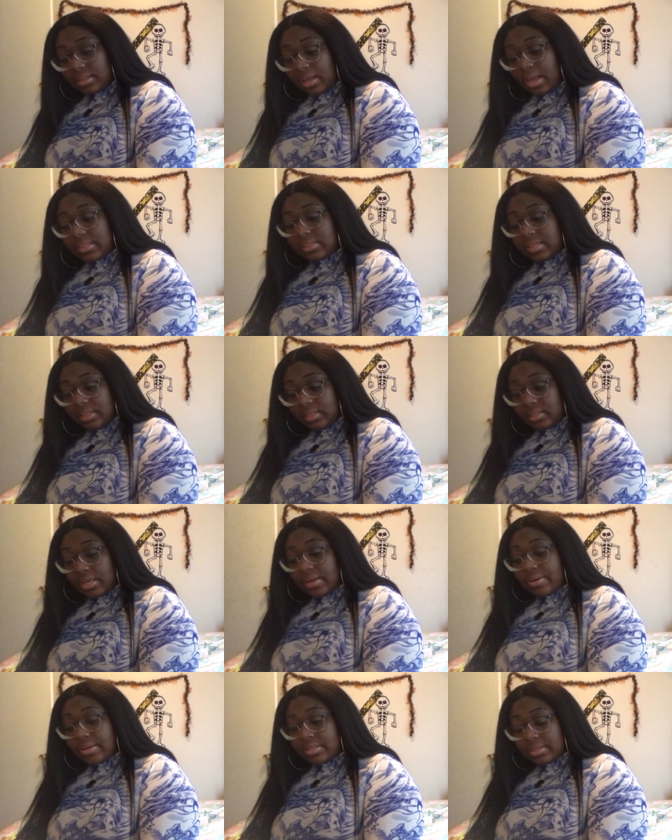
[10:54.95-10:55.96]
I think
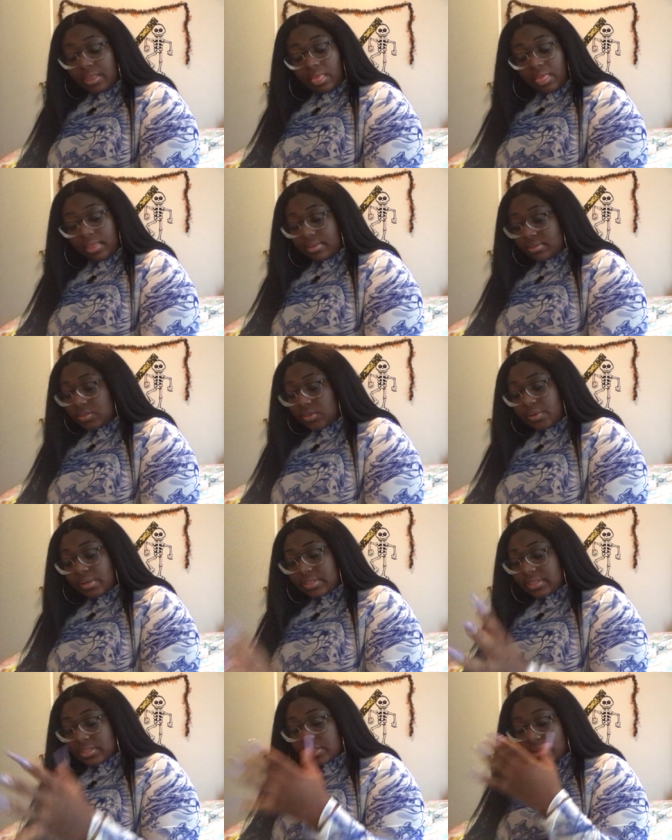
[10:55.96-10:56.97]
Ari, uh,
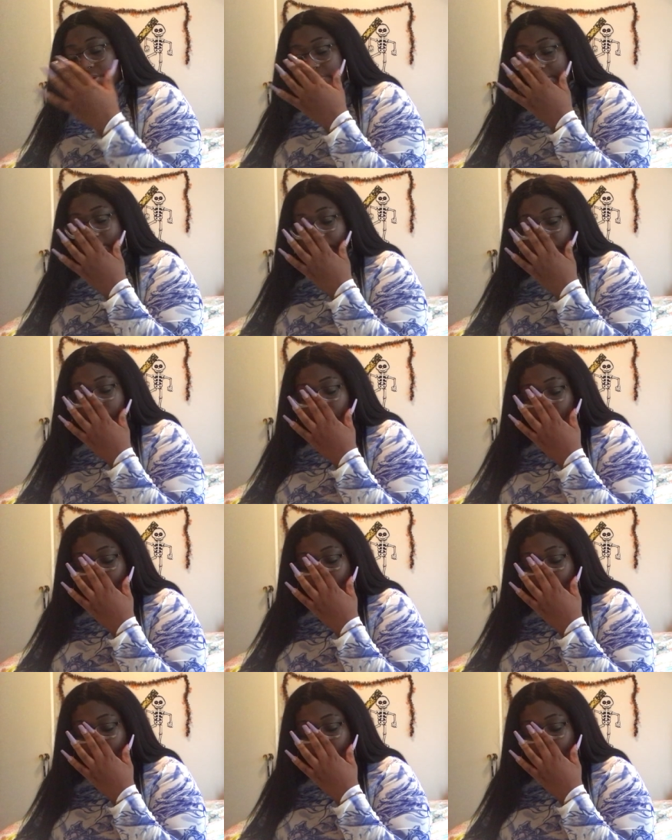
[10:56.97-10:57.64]
Taurus is going to reach out to